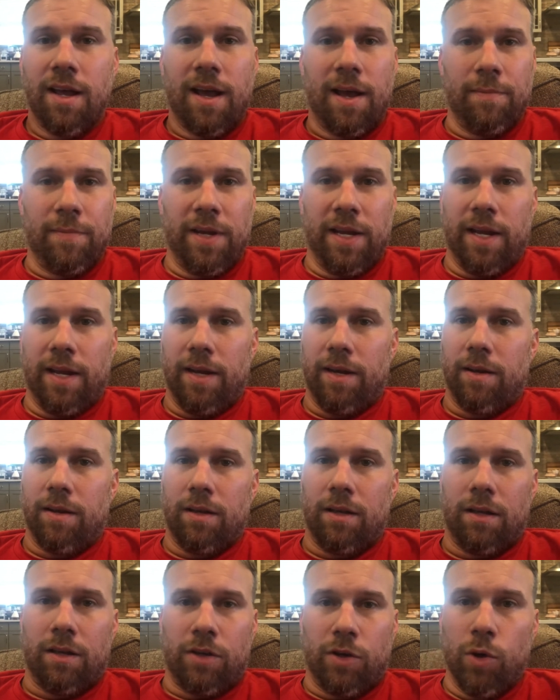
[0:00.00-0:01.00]
I mean,
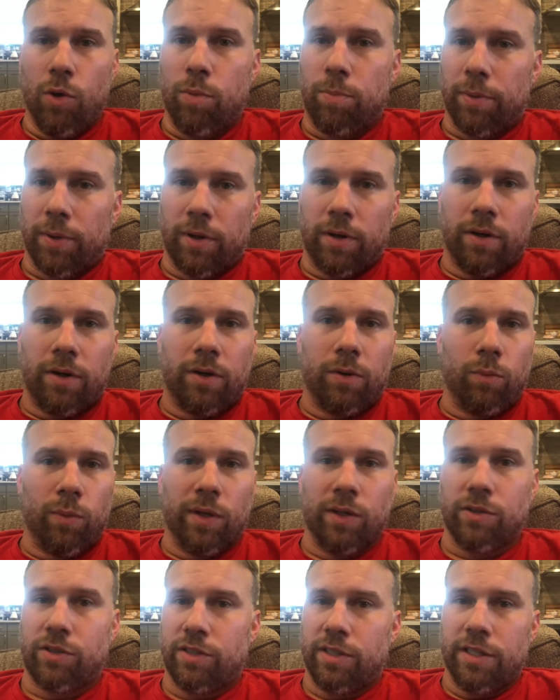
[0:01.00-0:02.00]
uh, Cooper,
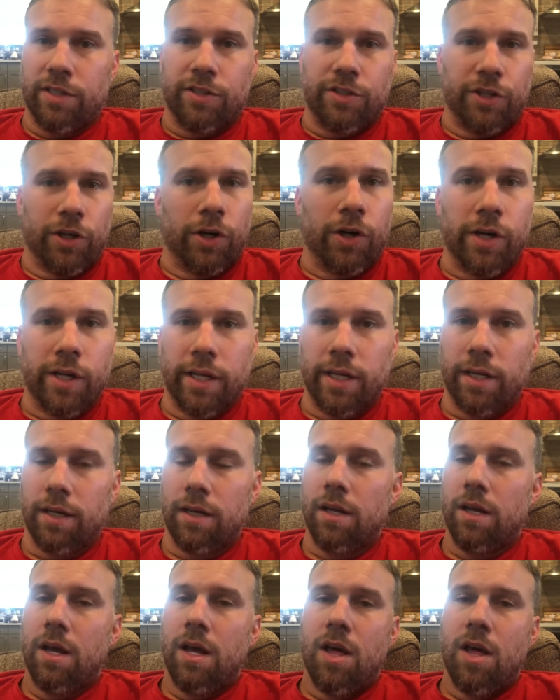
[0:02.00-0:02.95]
Wilson, Durden,